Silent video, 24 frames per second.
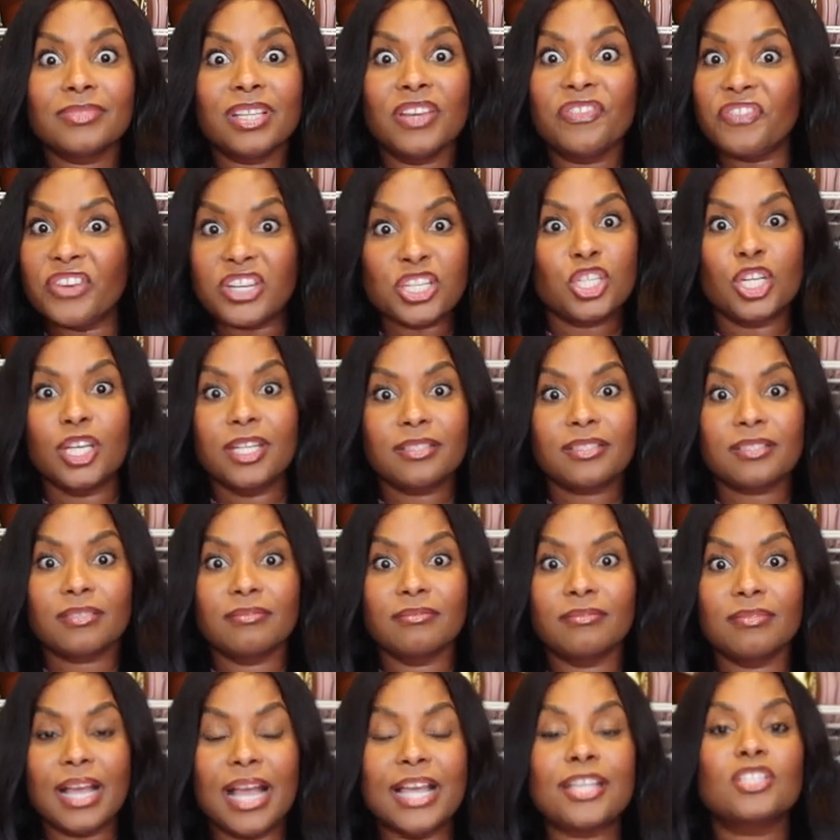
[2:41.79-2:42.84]
efficient.
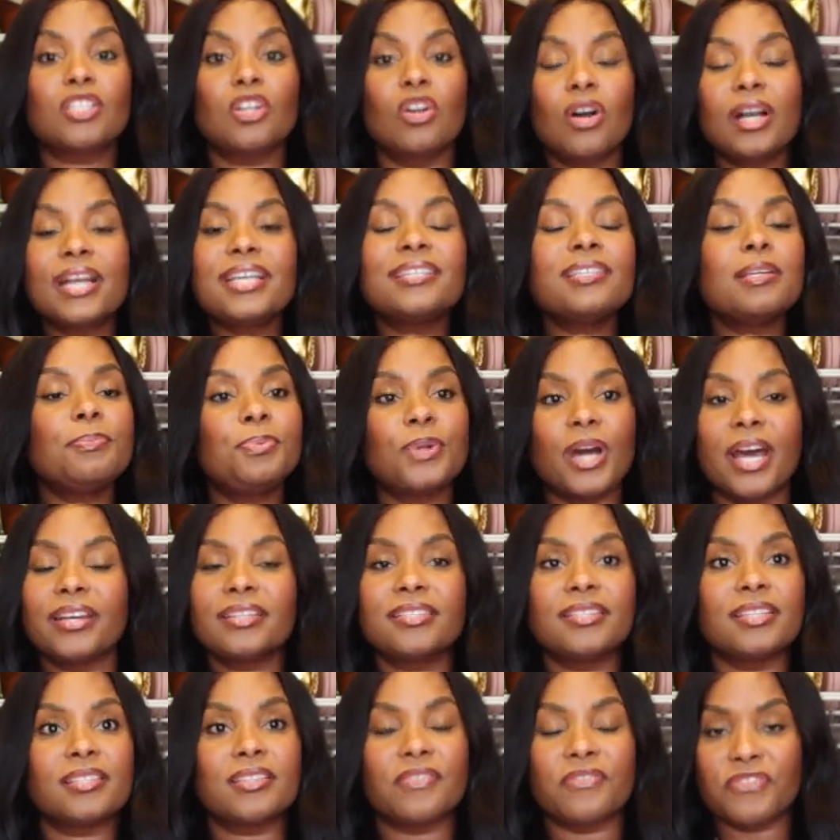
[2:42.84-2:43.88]
As long as the
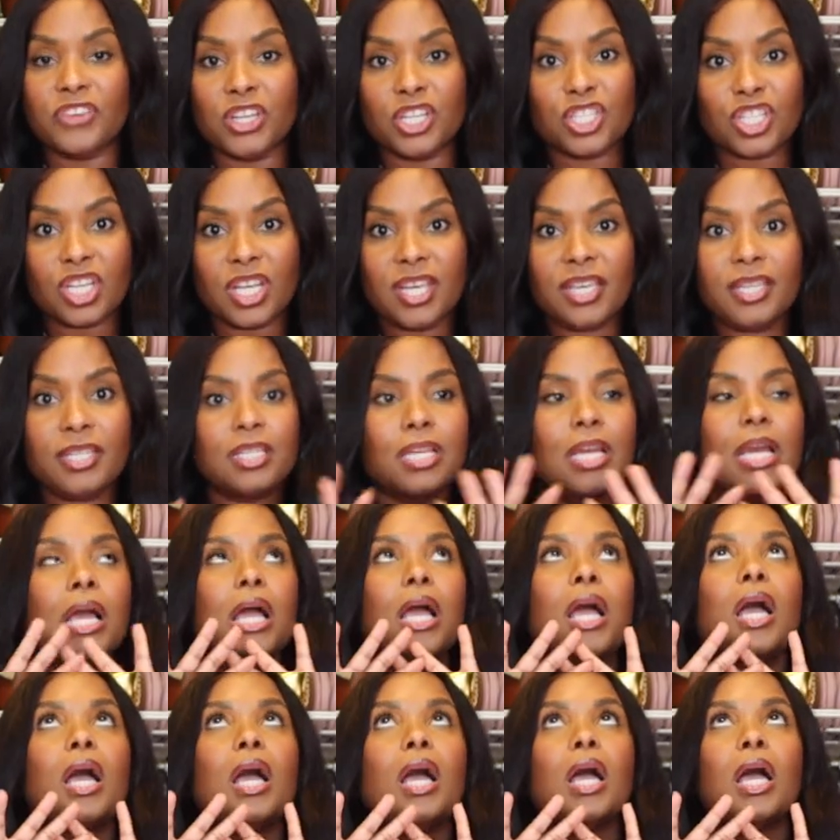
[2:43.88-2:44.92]
product is efficient,
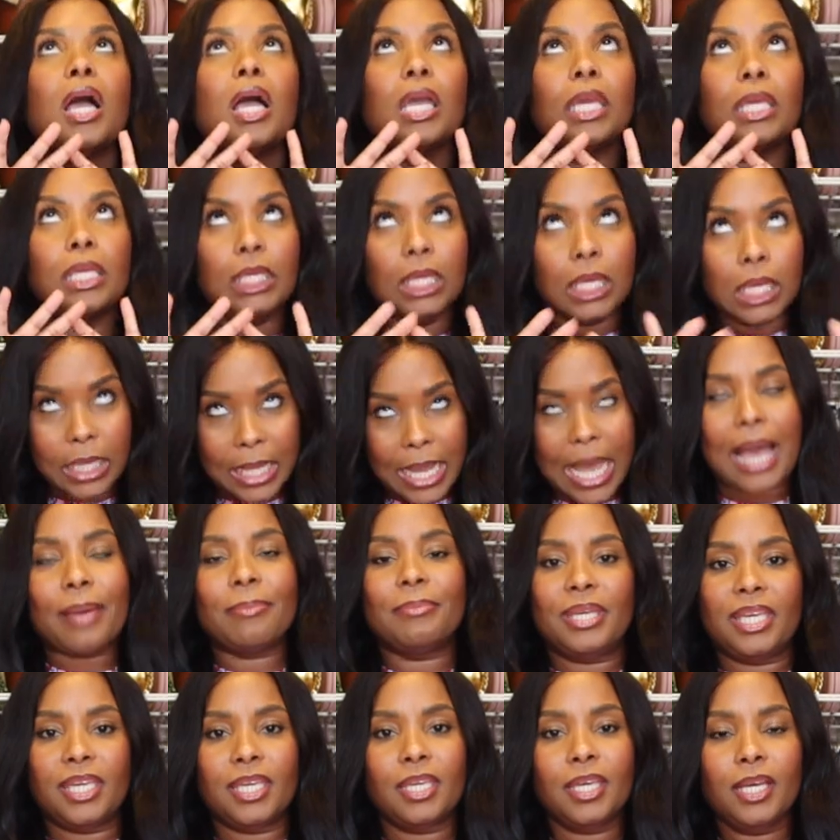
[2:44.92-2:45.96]
you
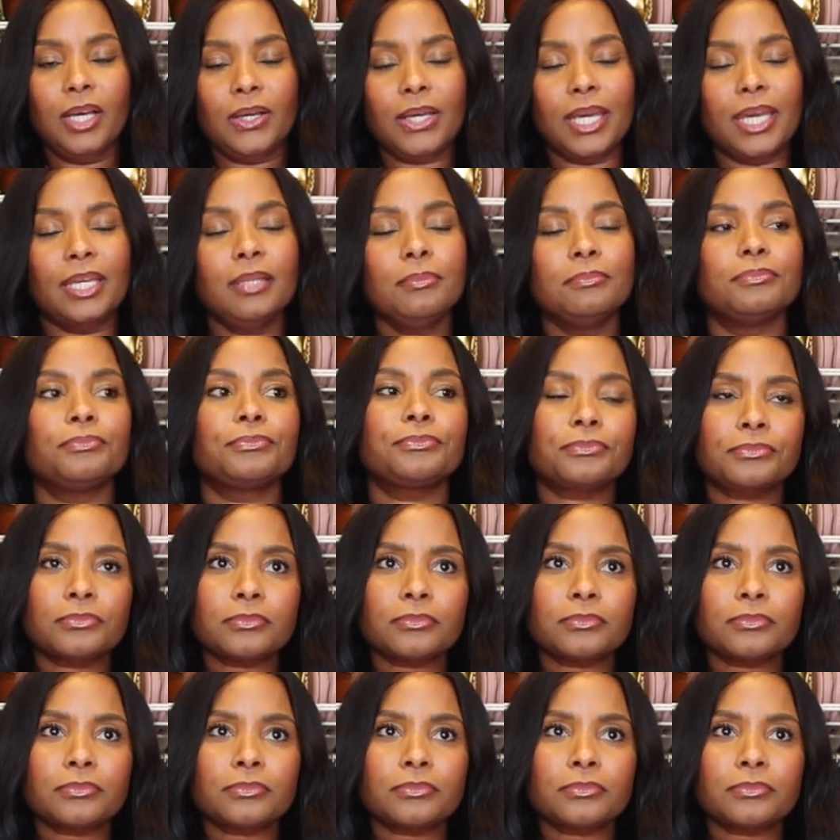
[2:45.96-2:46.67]
got me, okay?